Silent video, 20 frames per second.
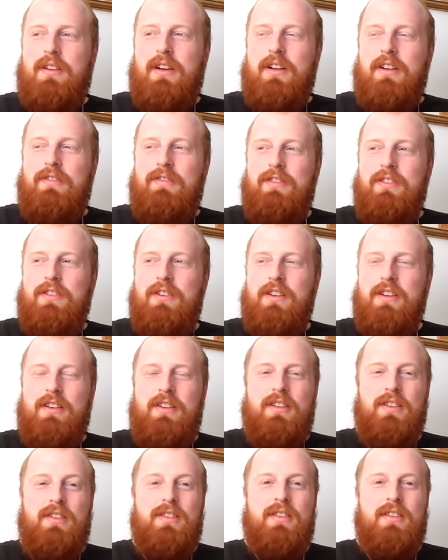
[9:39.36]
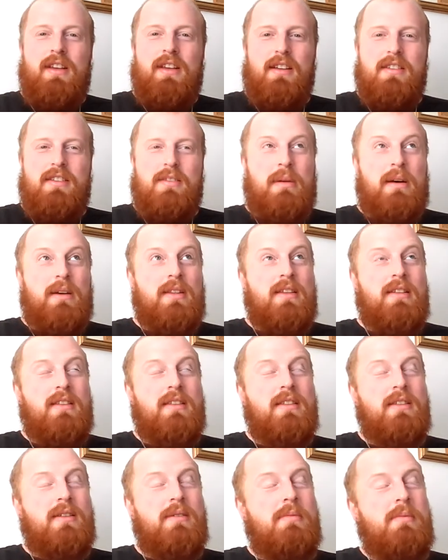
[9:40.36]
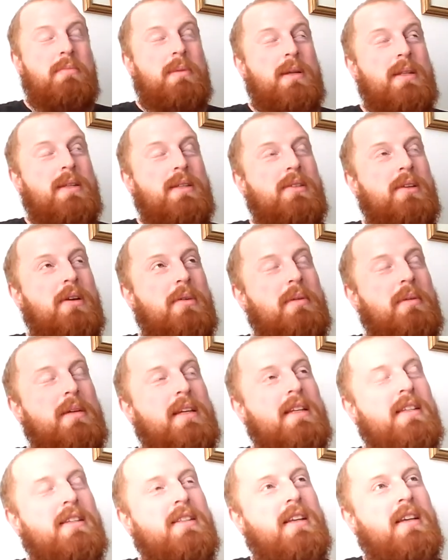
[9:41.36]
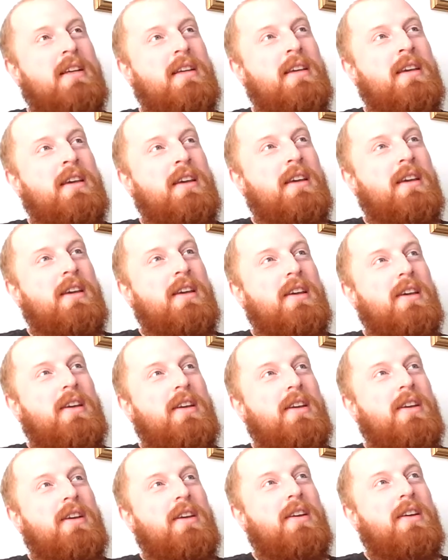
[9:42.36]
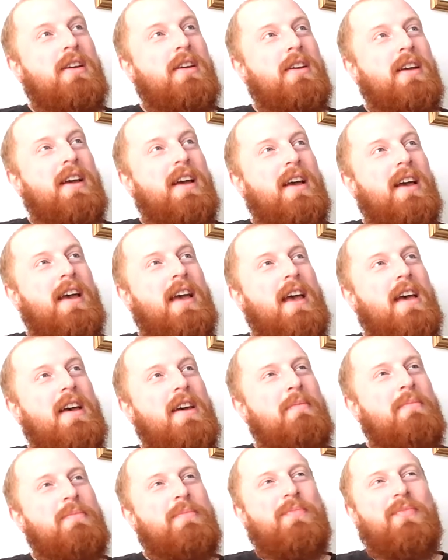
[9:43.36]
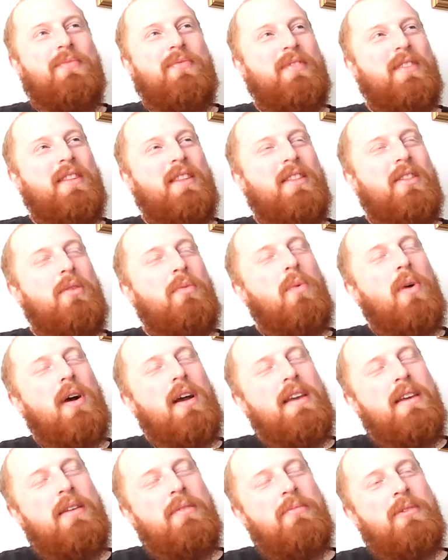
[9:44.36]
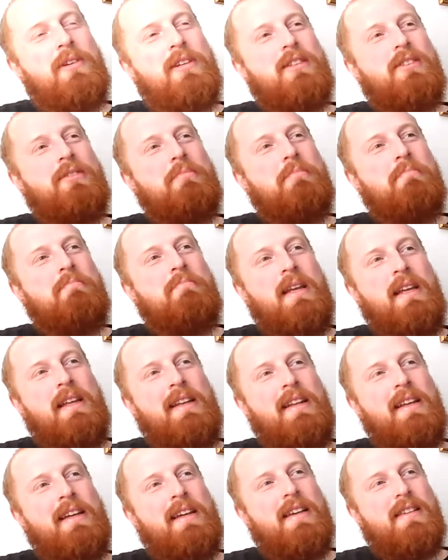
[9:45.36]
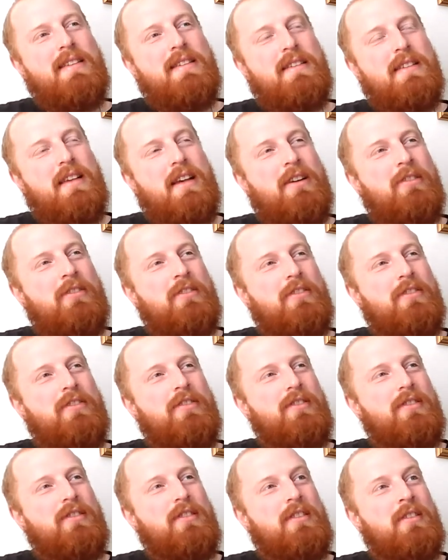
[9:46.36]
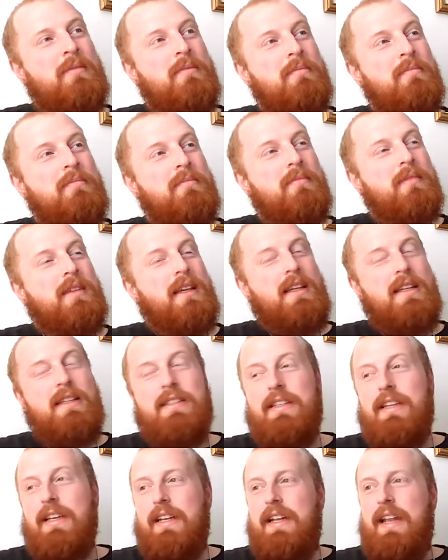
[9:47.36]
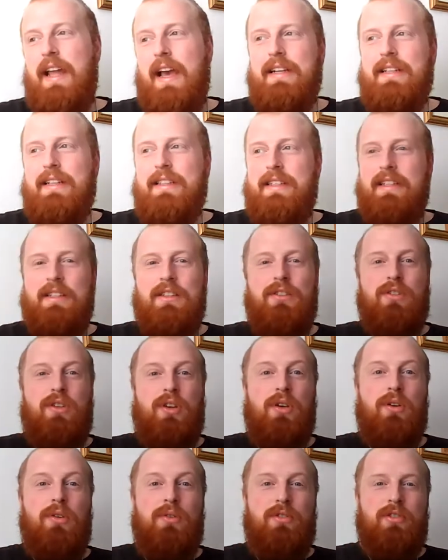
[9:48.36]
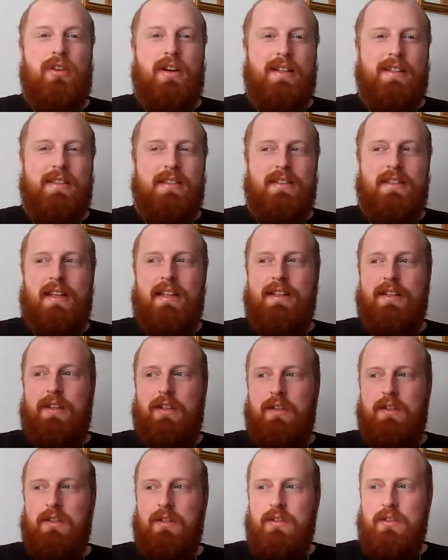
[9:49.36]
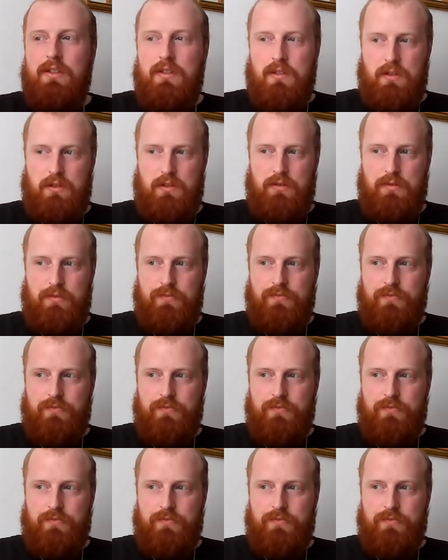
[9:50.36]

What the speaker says: kind of discuss about this topic is like the way in which meaning itself is connected to transcendence.